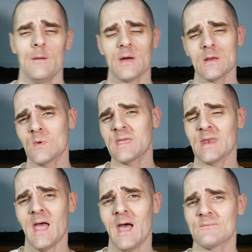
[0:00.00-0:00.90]
About a week
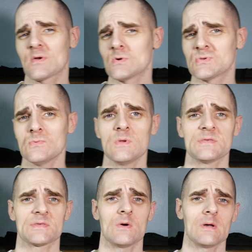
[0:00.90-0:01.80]
and a half ago, 2
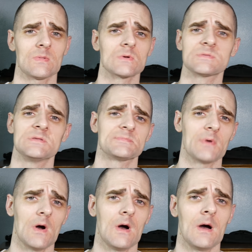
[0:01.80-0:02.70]
weeks ago, I looked at his
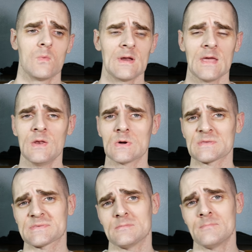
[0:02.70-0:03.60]
paw when I
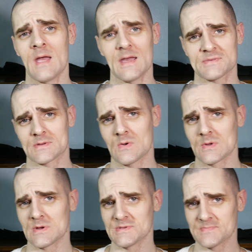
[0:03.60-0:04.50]
noticed the mass
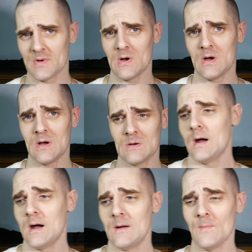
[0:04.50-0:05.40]
growing on his paw.
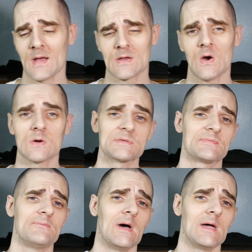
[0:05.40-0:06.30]
I called his
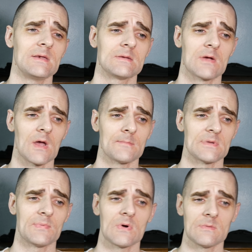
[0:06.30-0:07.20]
vet, got him an
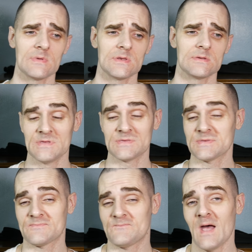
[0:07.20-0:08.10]
appointment
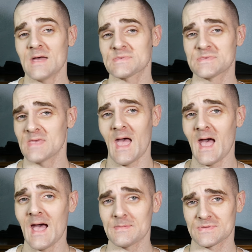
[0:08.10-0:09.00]
as fast as
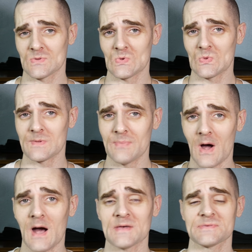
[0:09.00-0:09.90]
absolutely
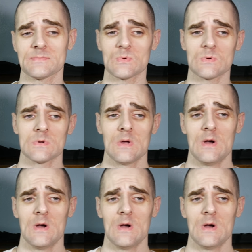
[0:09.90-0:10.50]
possible.